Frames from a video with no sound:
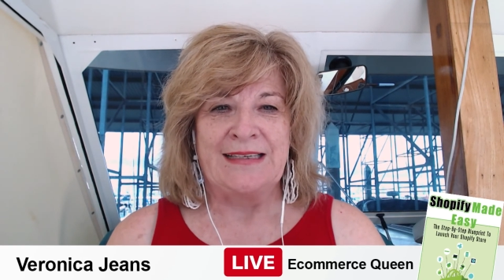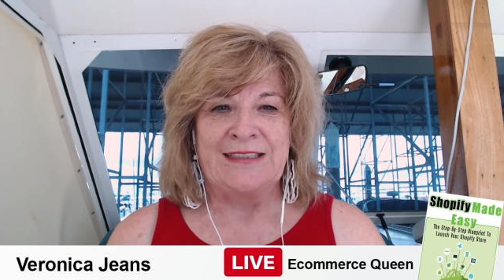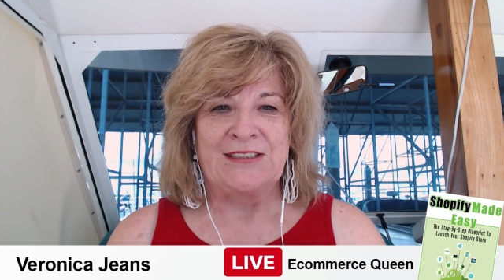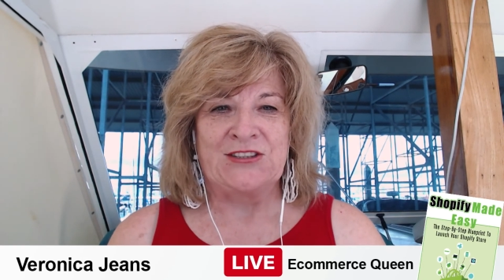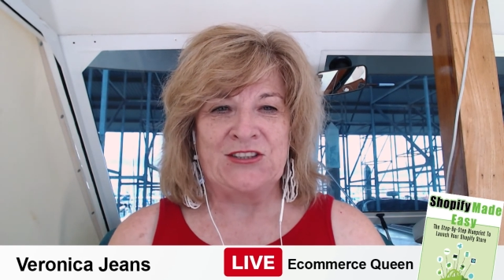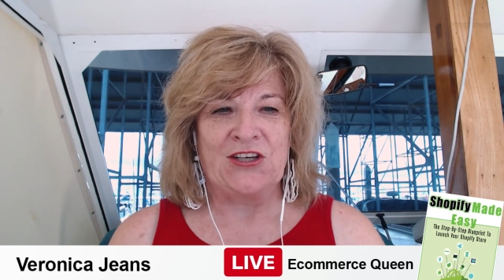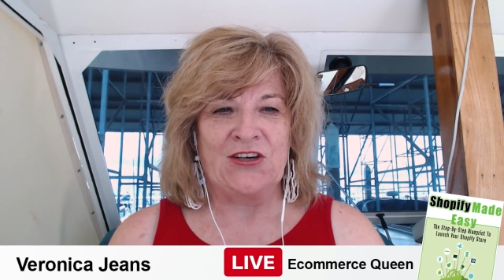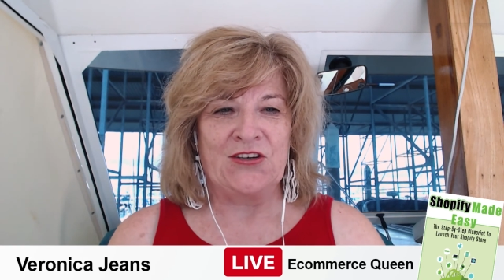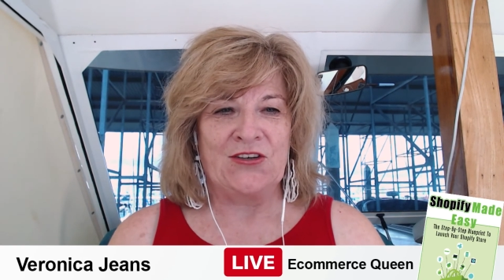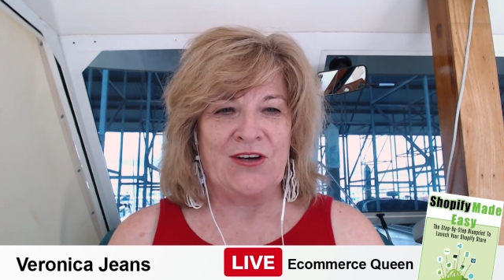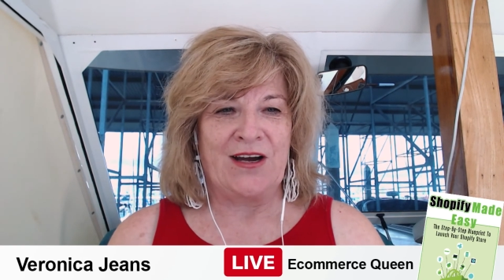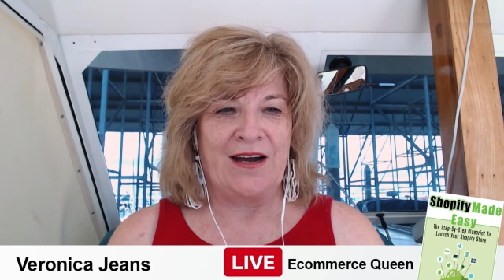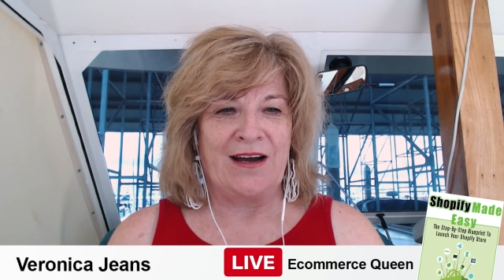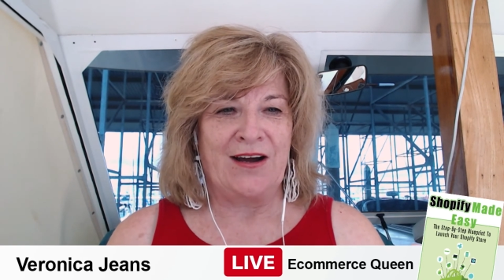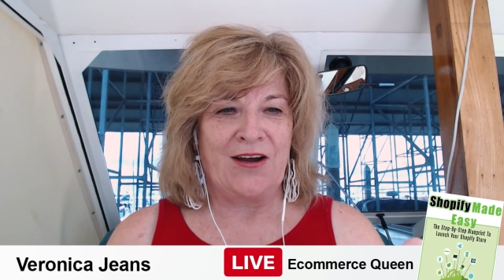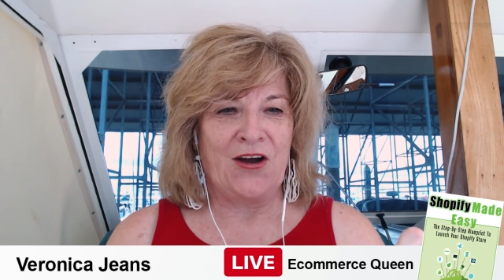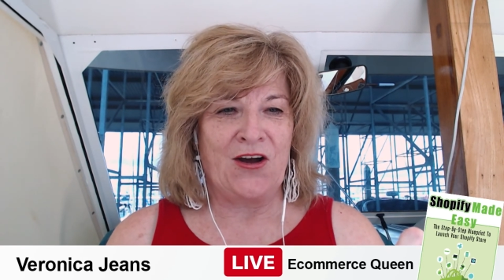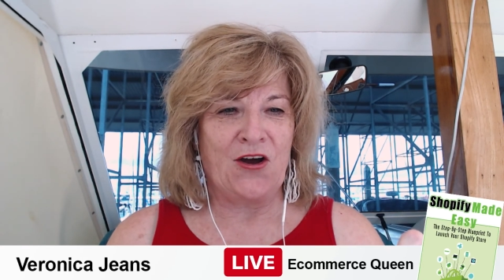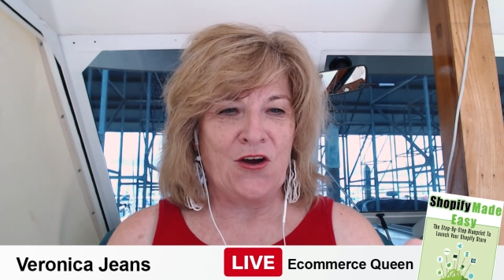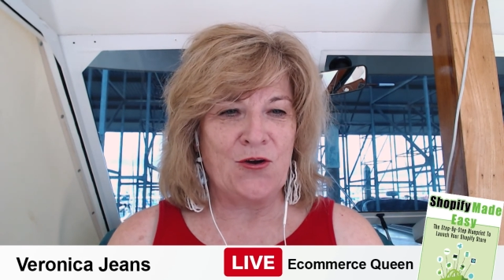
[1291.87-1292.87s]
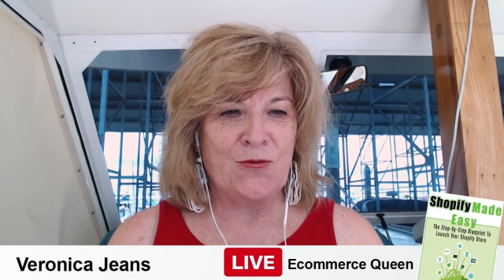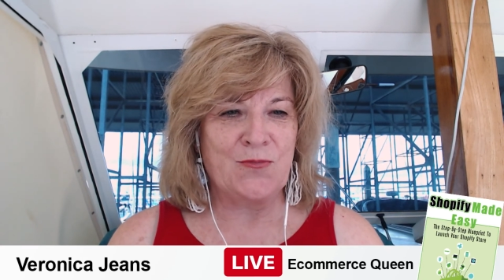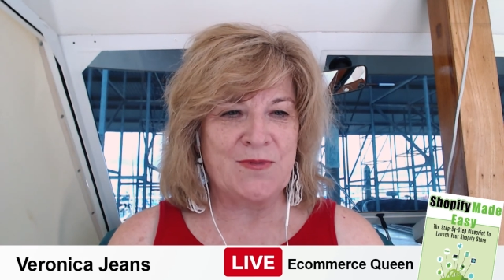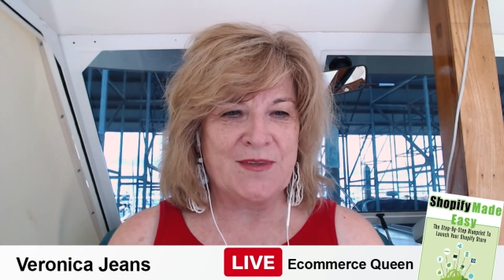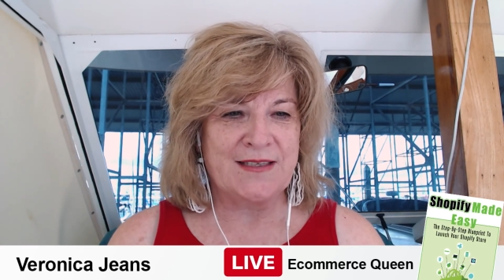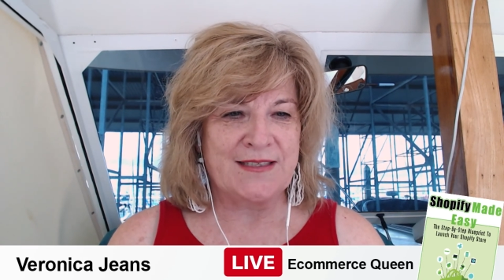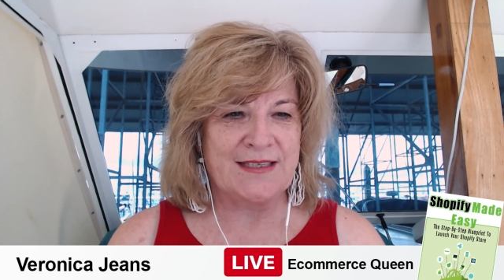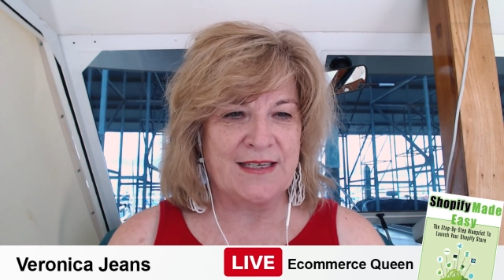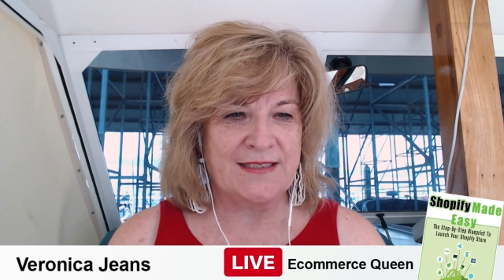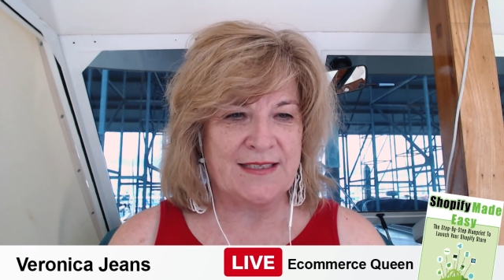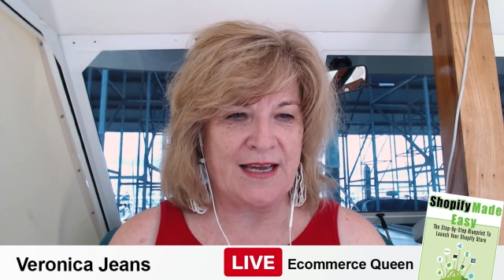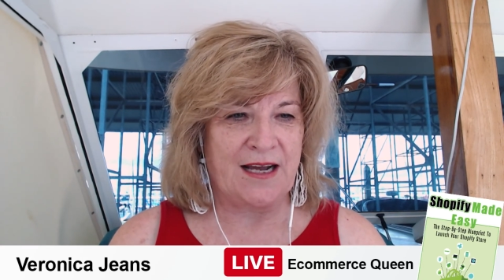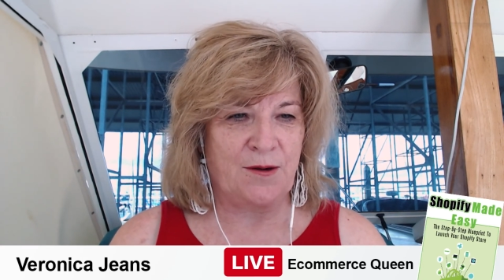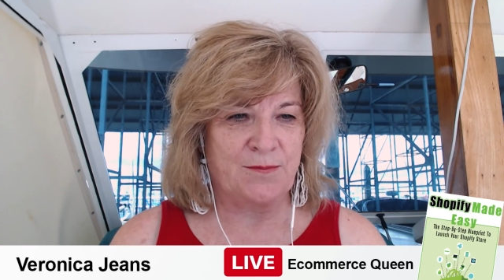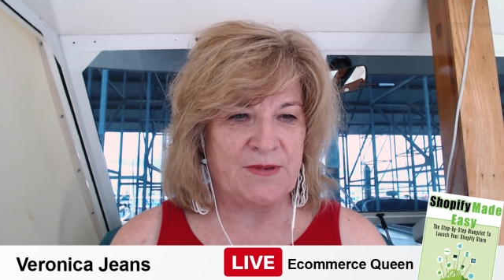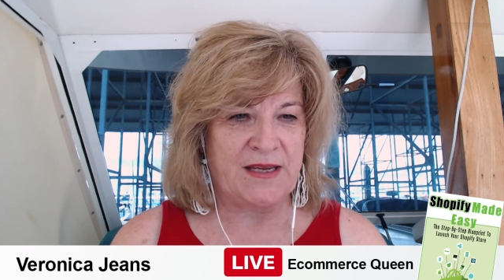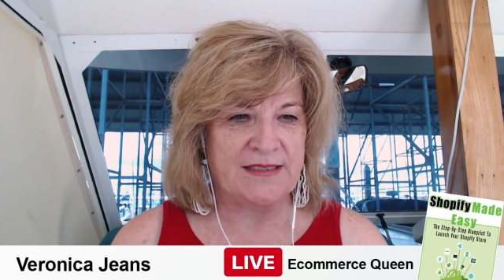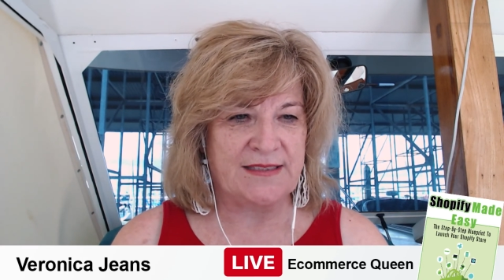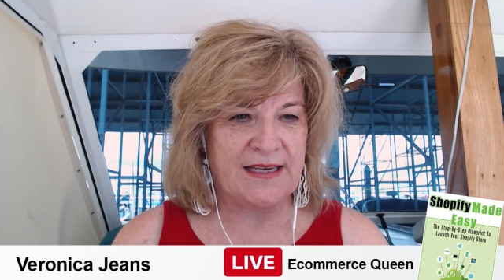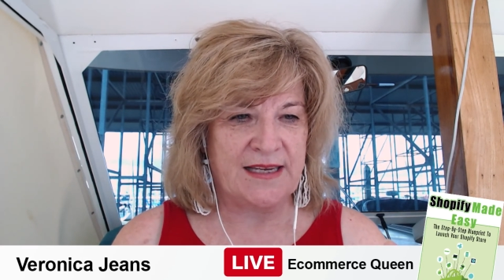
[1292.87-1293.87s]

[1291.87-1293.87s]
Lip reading: So I hope this has helped. Has